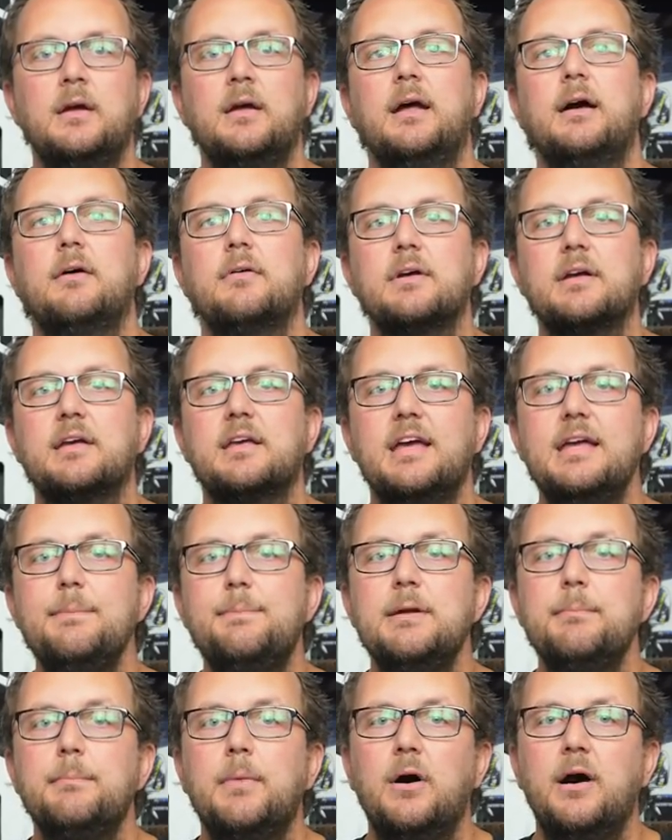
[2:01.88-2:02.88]
Now, keep
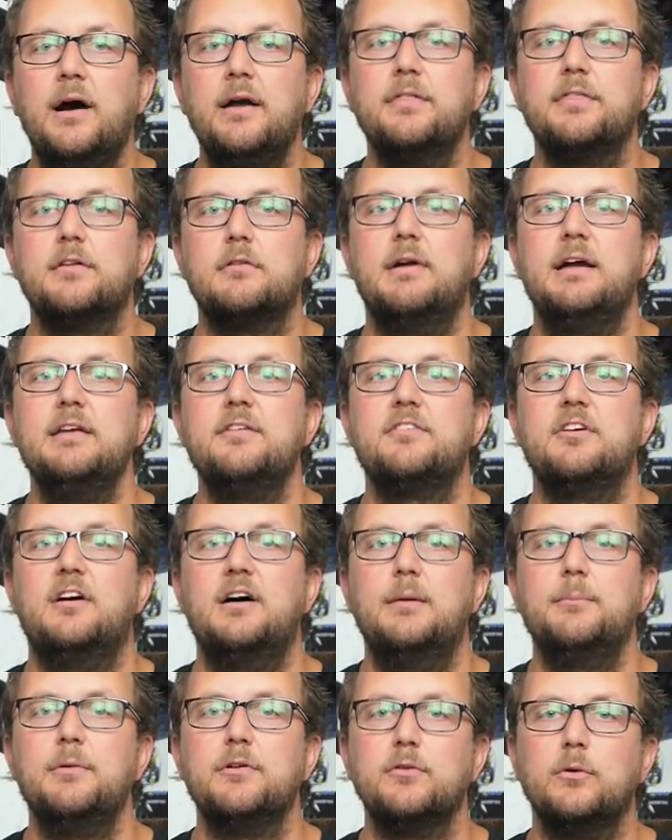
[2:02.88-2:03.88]
in mind the race
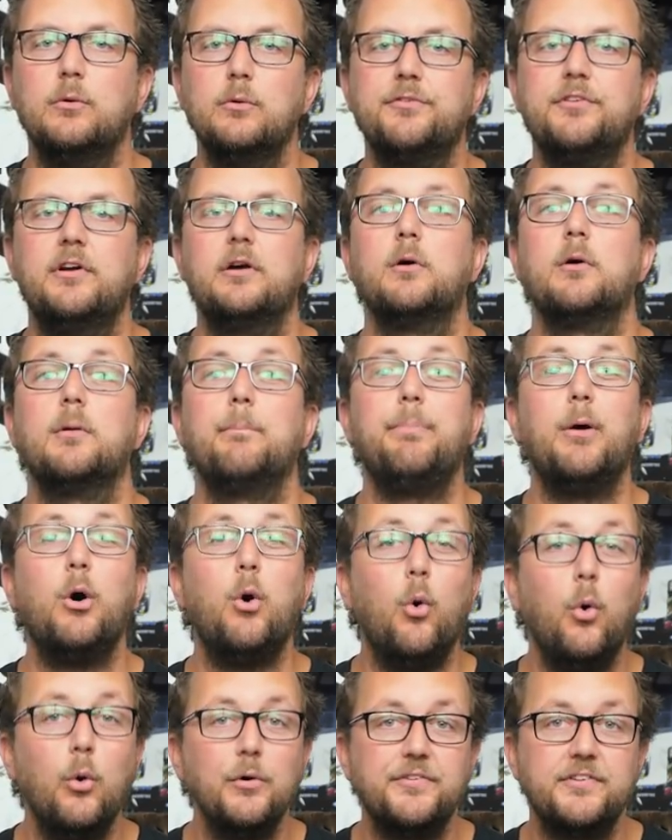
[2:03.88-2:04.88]
timer's also got a
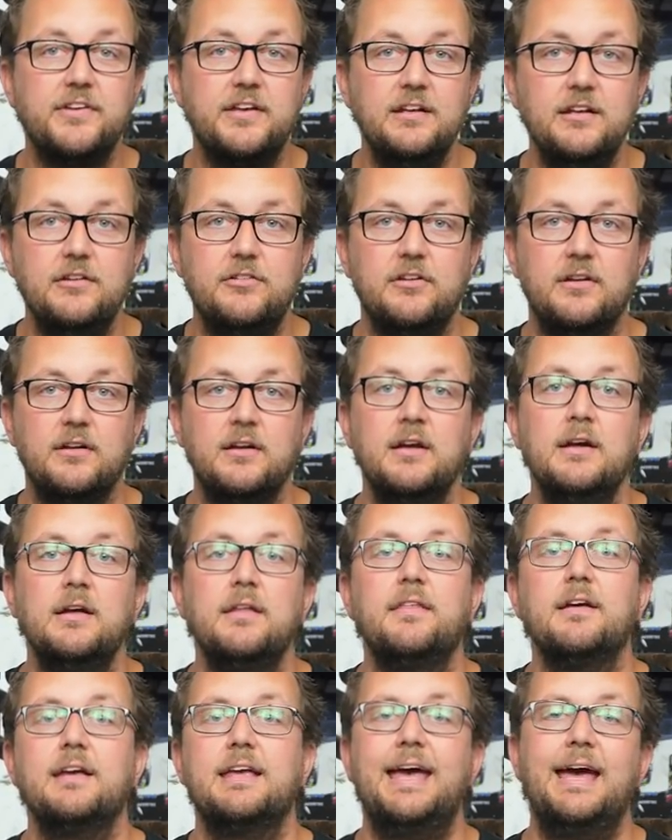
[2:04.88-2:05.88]
pause condition
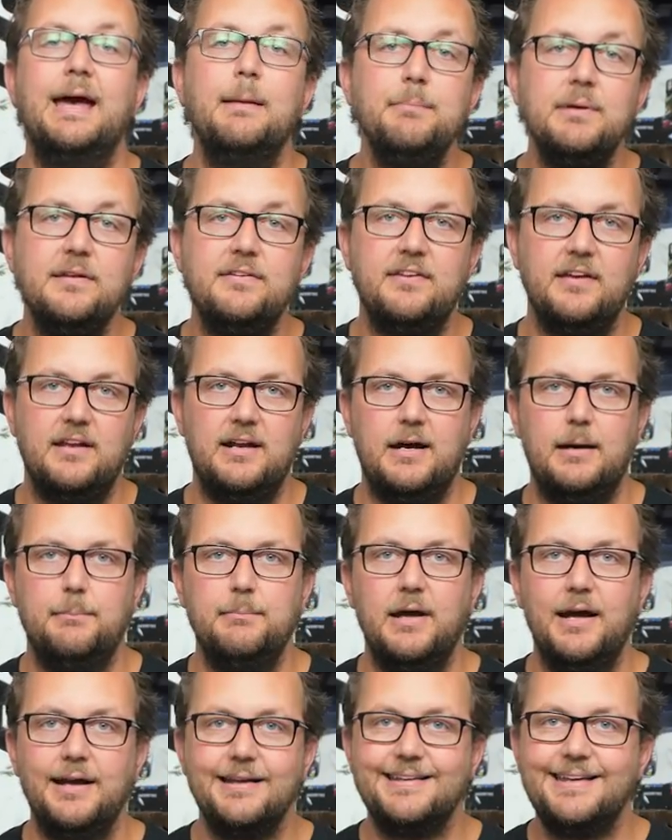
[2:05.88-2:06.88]
that can be set
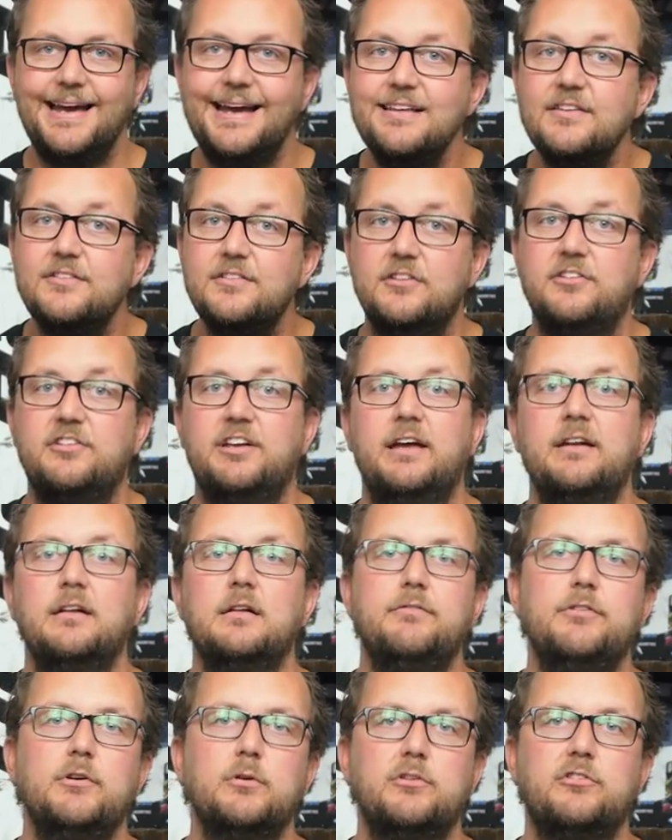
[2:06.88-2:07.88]
up against a channel
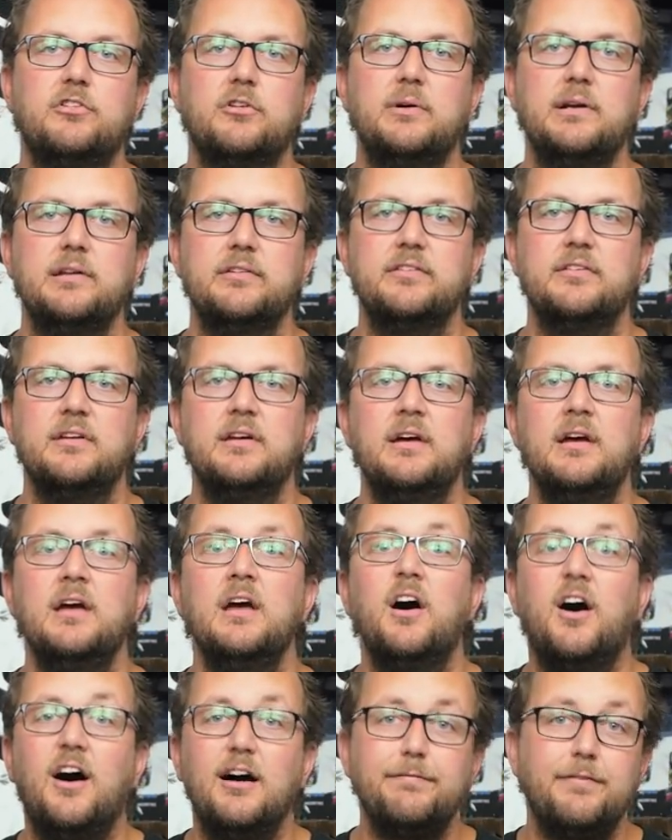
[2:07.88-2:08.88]
of your choice.
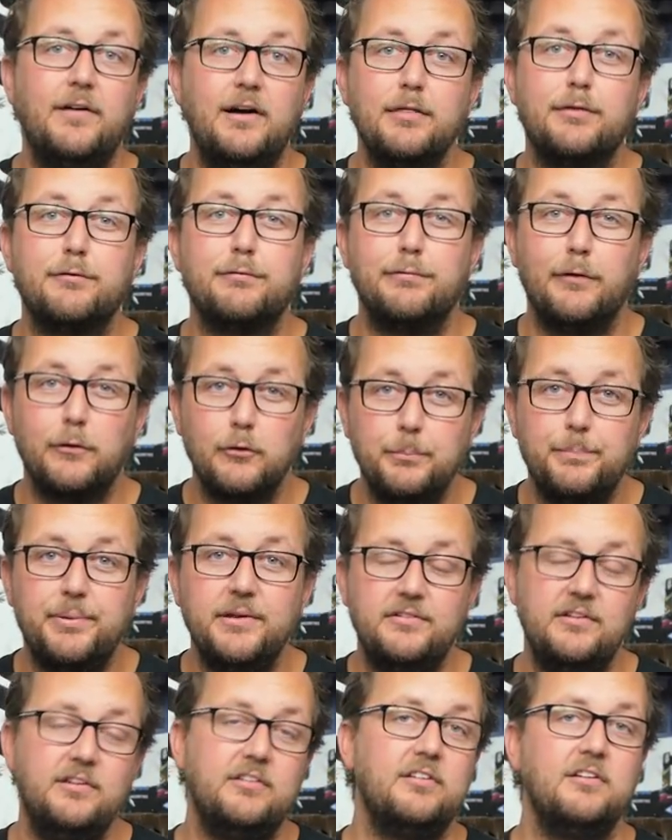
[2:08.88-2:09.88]
I find throttle
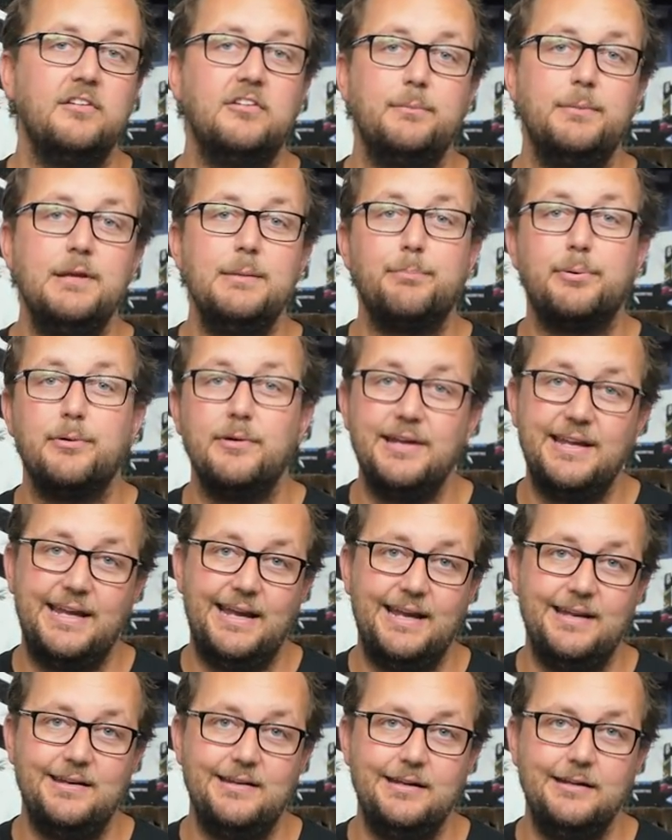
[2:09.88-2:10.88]
position to be pretty
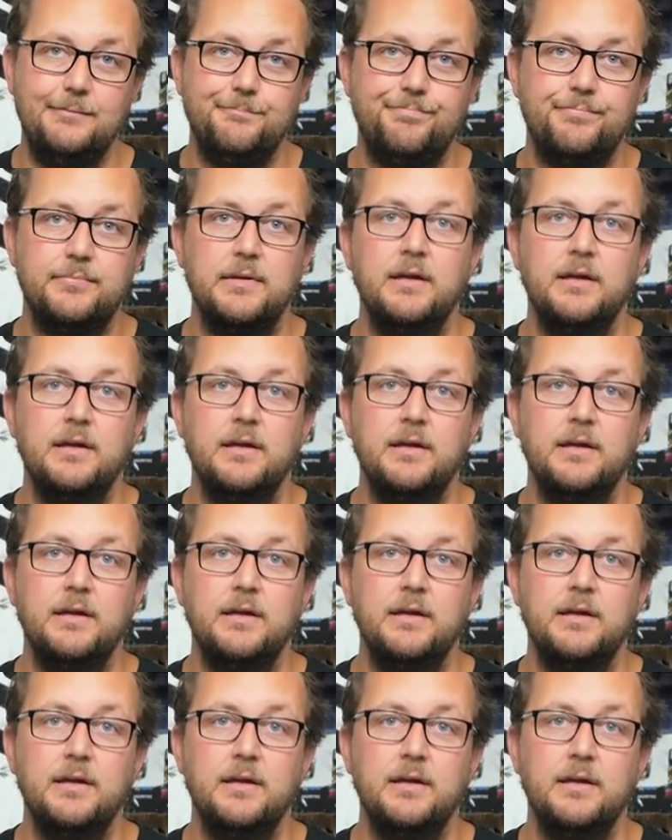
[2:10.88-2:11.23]
handy.